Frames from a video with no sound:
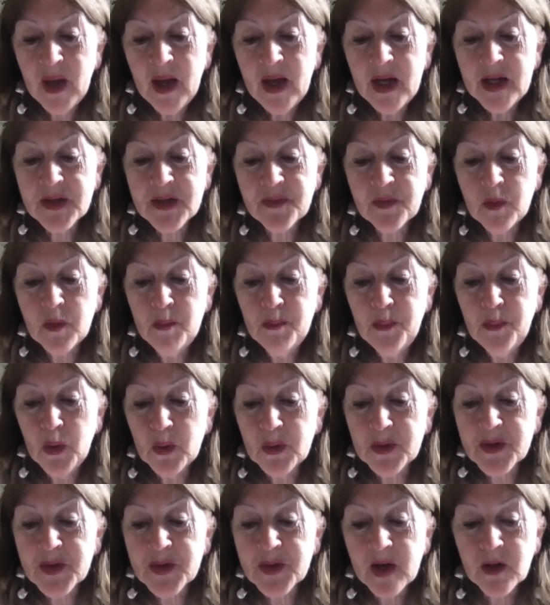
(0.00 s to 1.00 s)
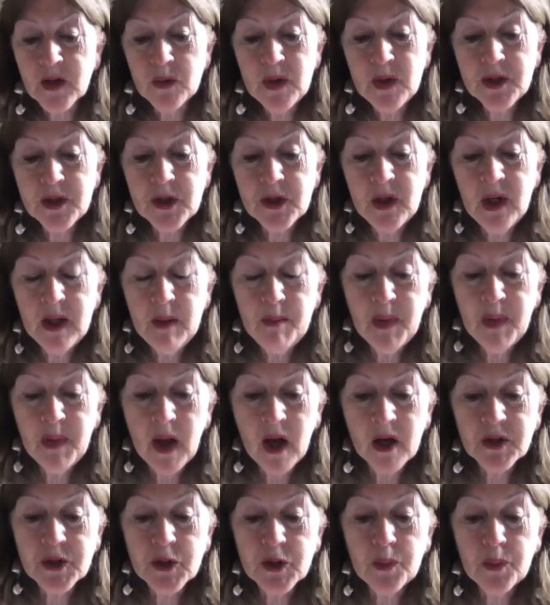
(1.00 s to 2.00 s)
is from books that originally
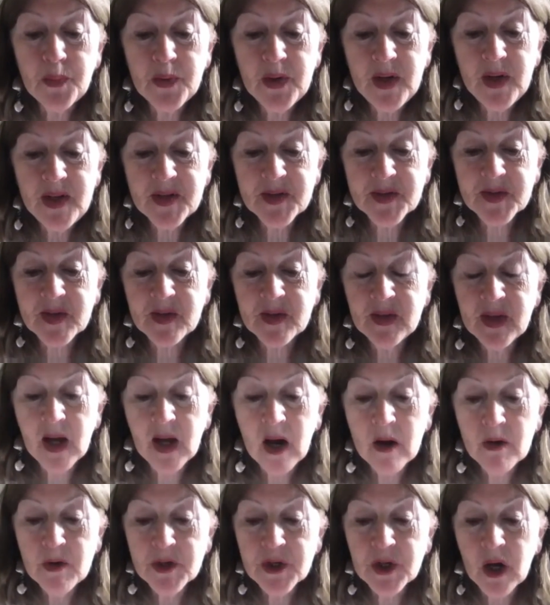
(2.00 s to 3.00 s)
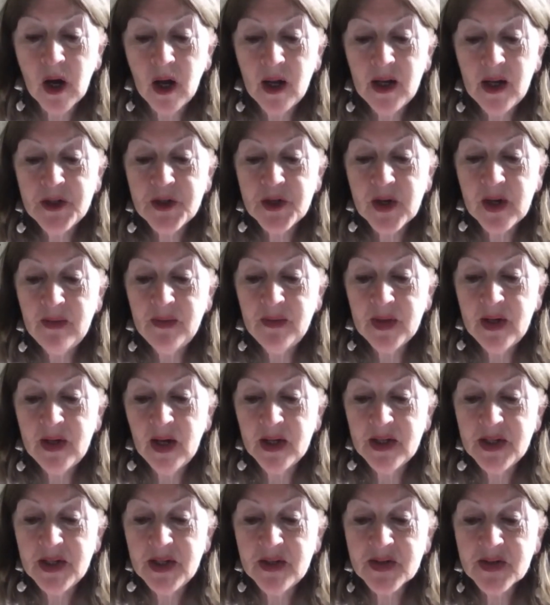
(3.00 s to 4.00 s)
belonged to priests in the Irish College in the
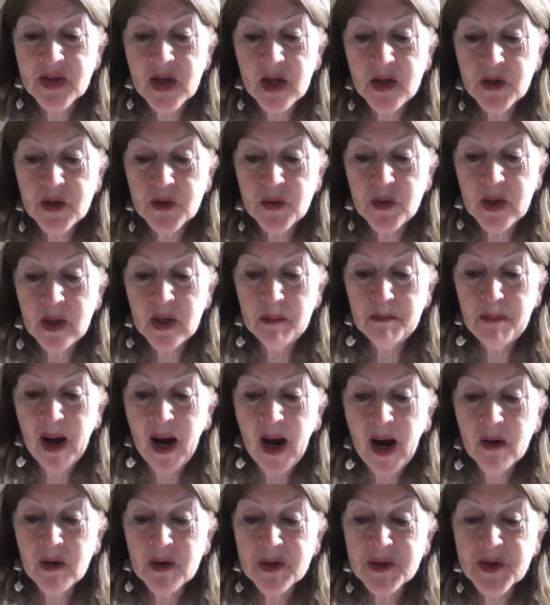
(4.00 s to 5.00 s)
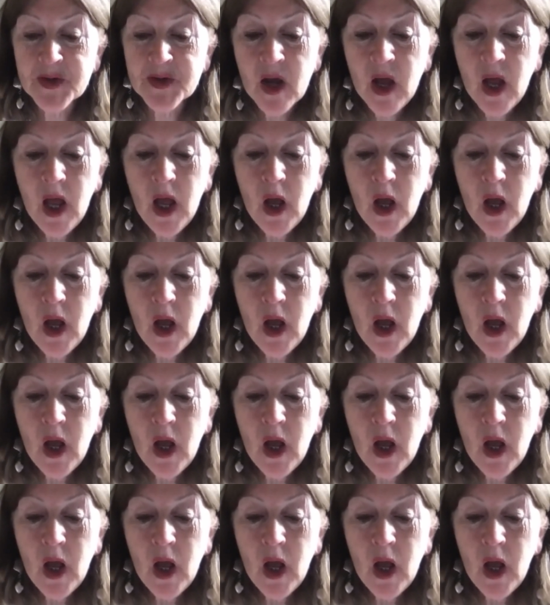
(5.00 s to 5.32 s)
19th century in Paris,